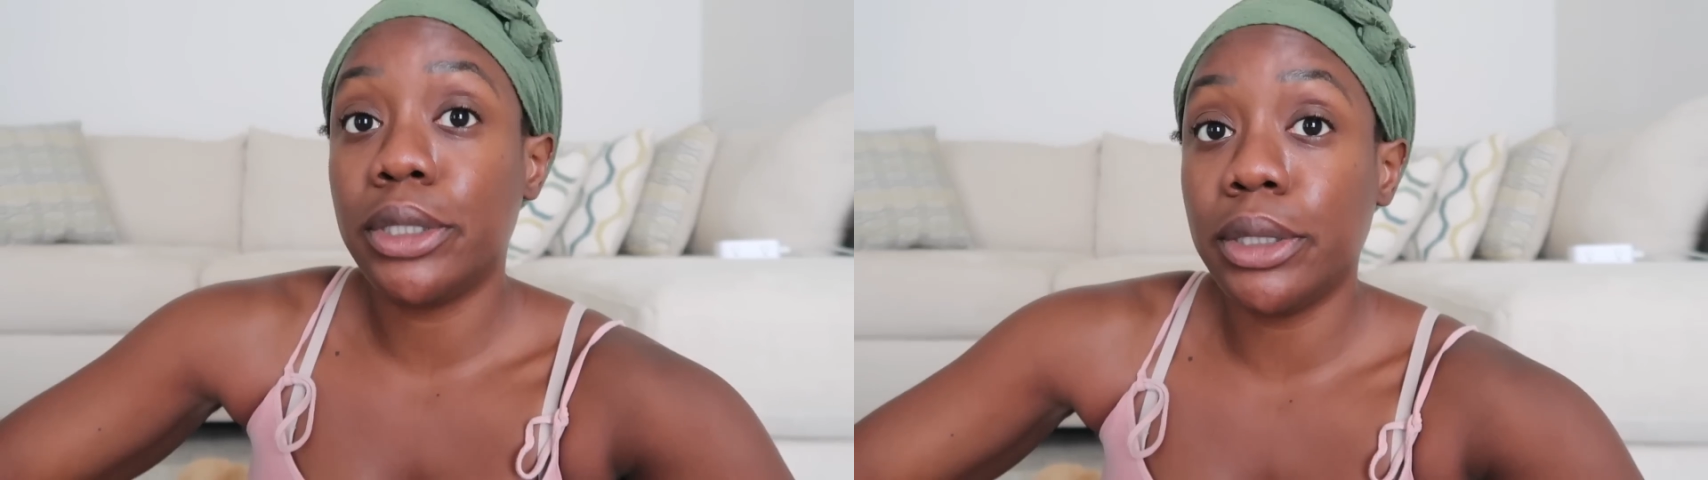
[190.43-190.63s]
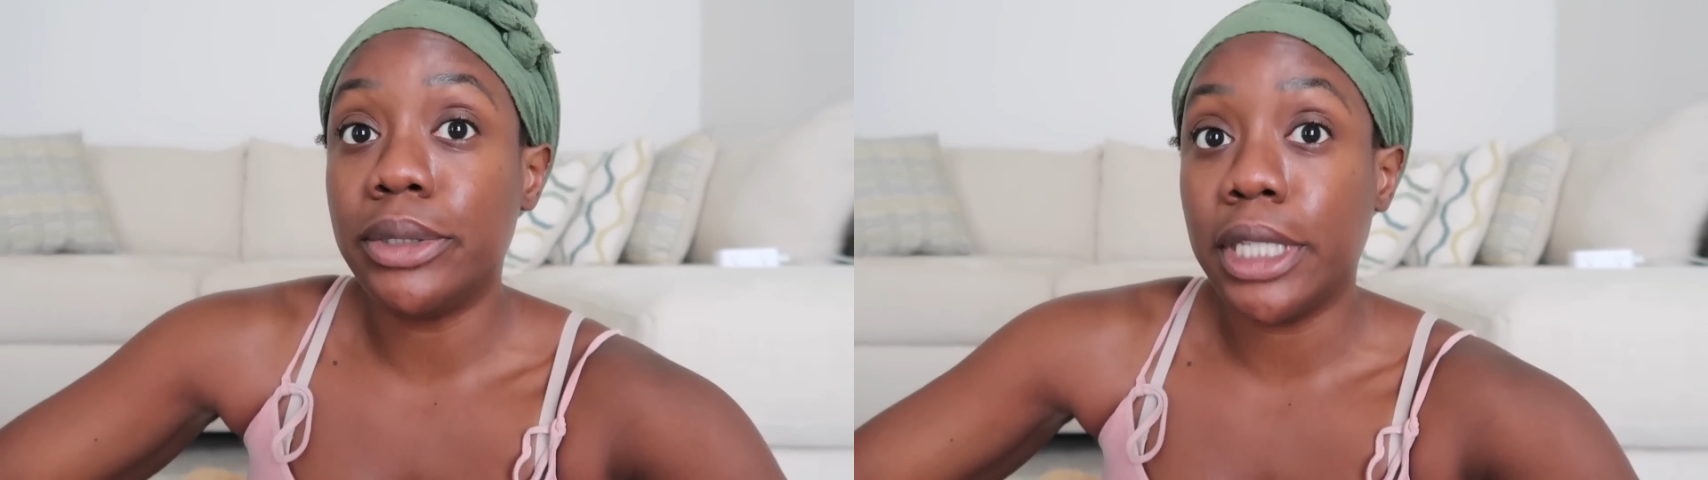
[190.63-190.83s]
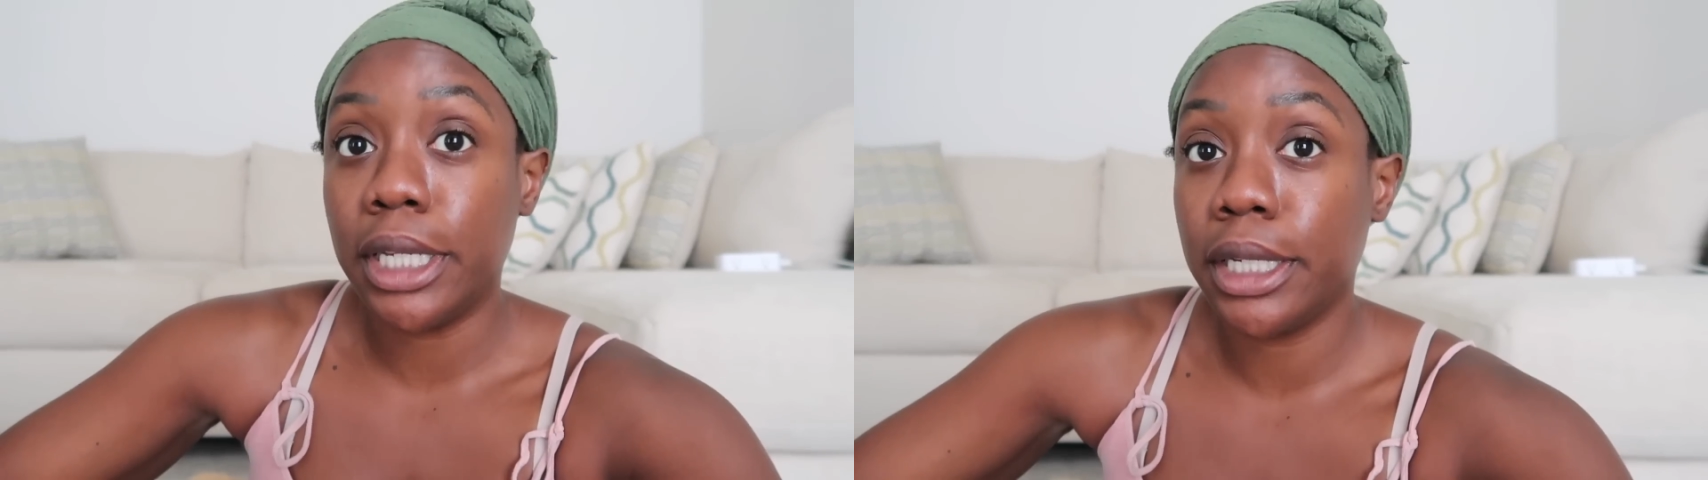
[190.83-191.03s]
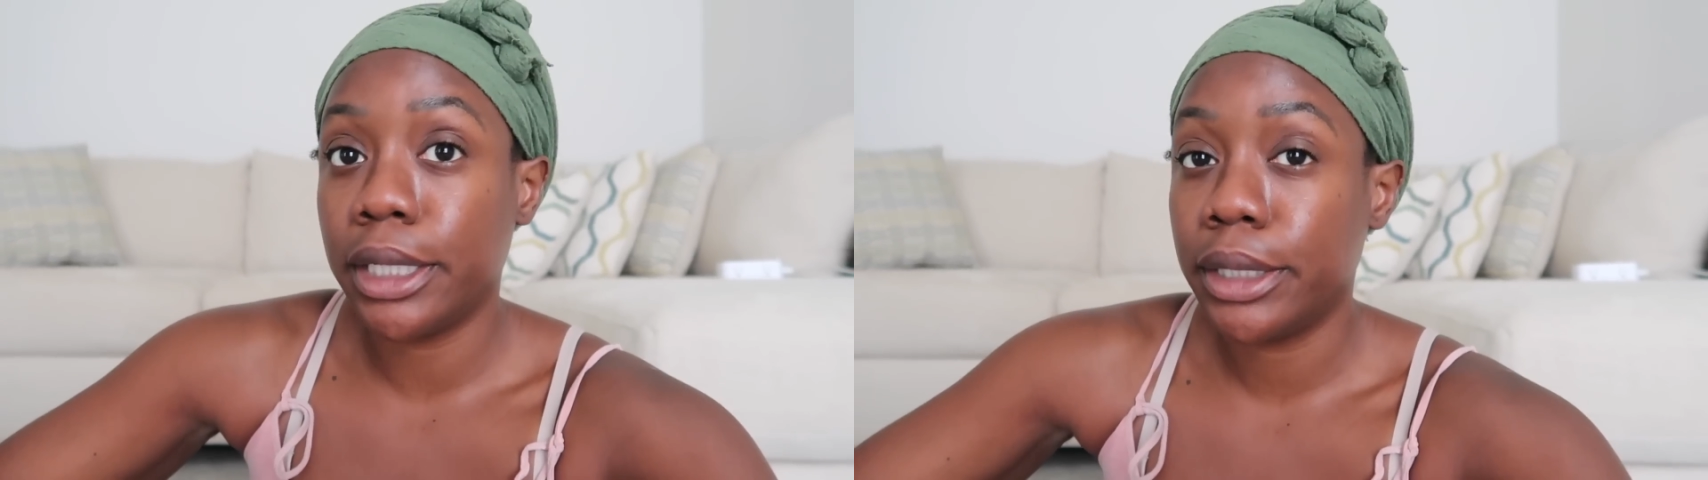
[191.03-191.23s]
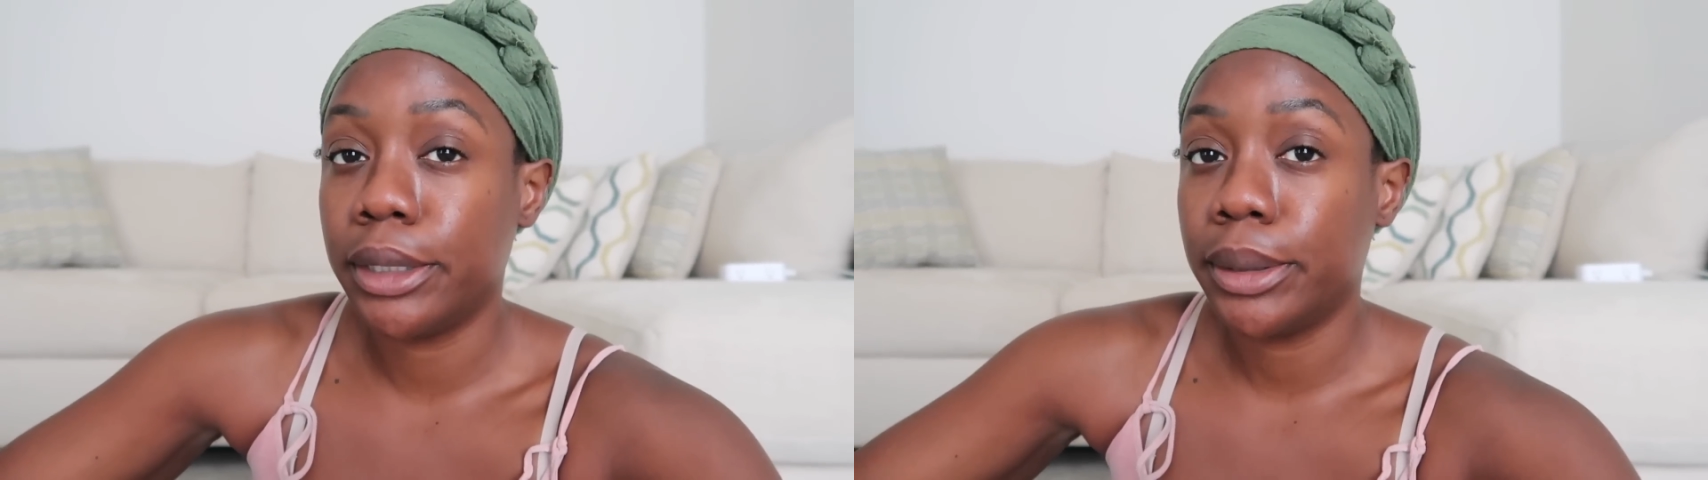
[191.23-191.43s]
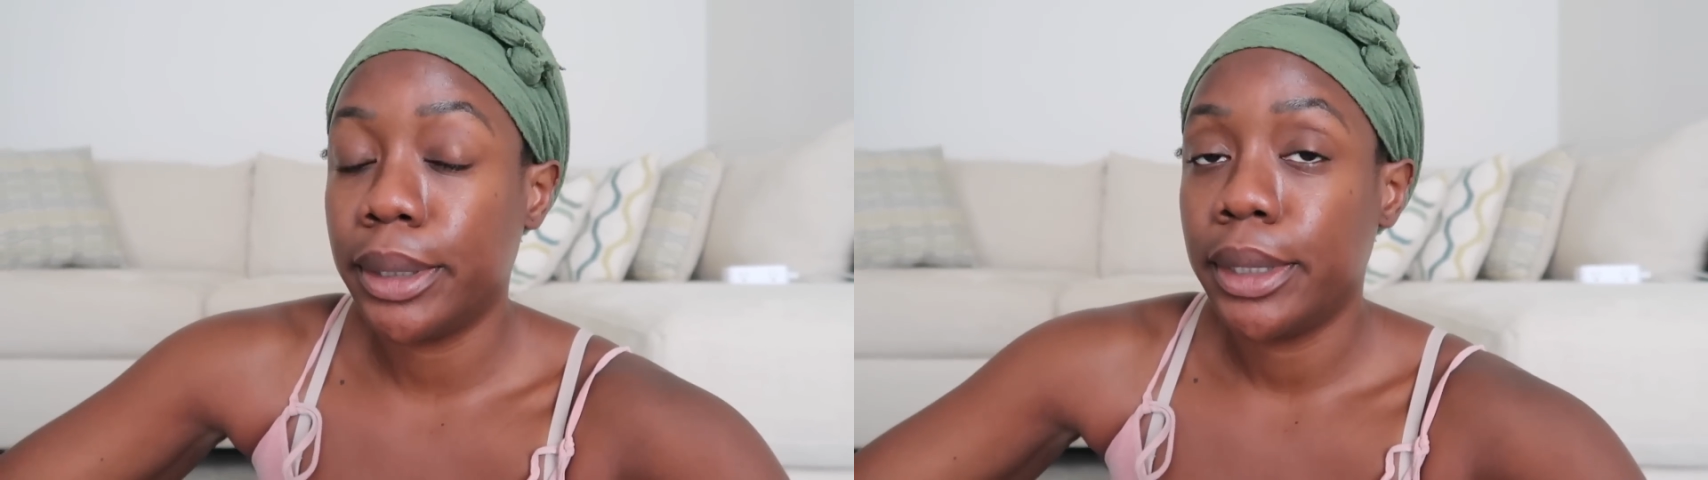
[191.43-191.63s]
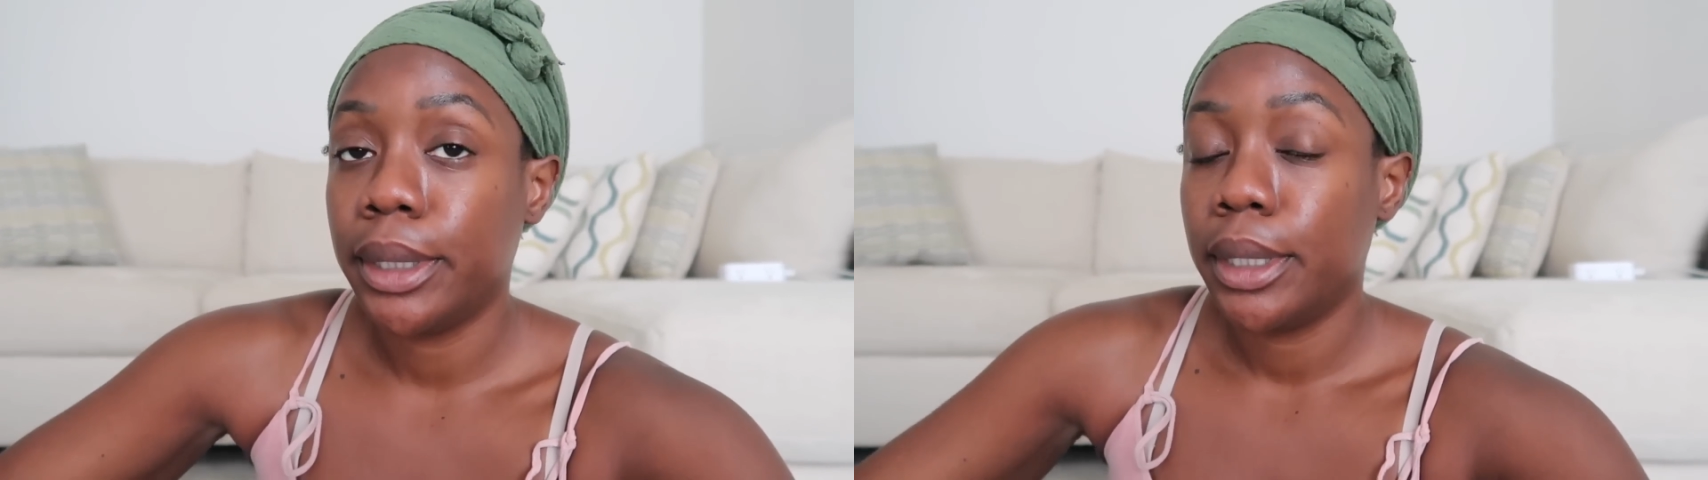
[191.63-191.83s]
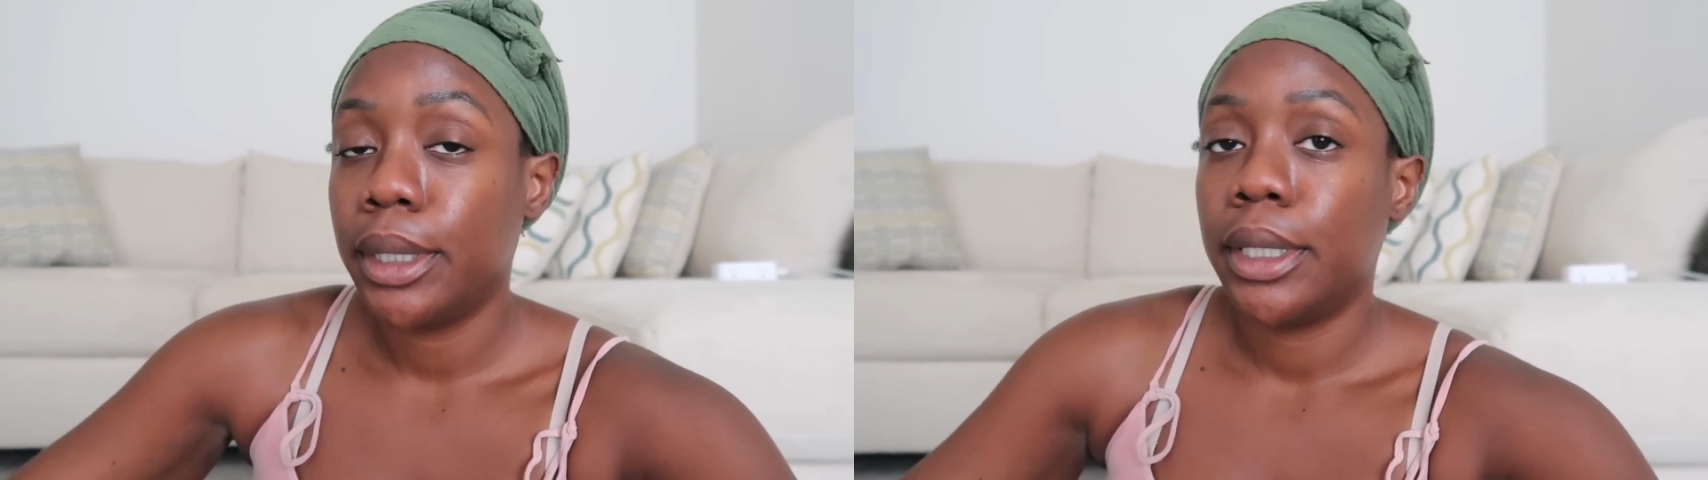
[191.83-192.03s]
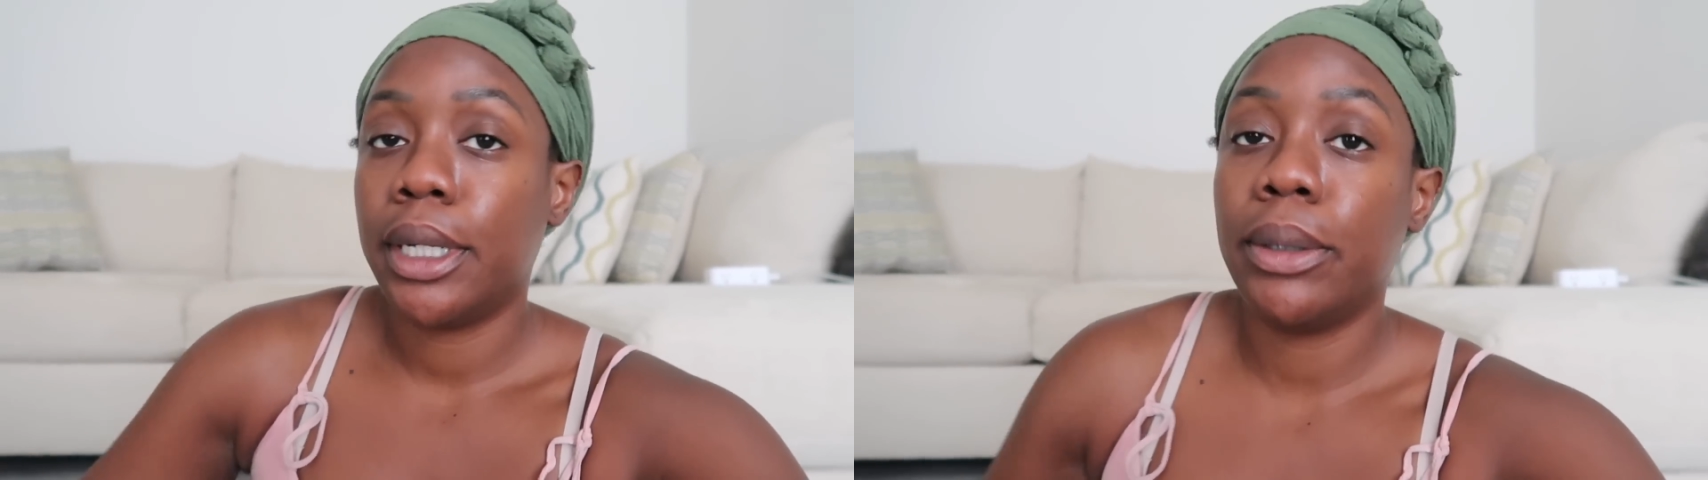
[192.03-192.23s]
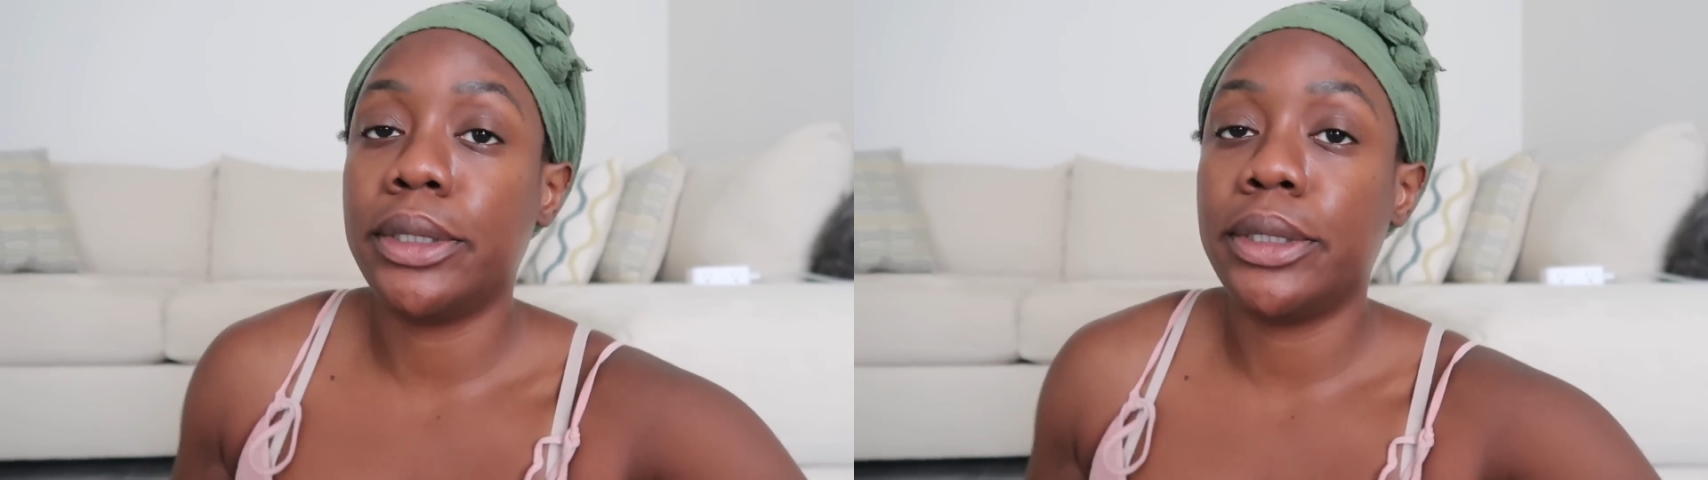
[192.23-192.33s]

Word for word: doozy. That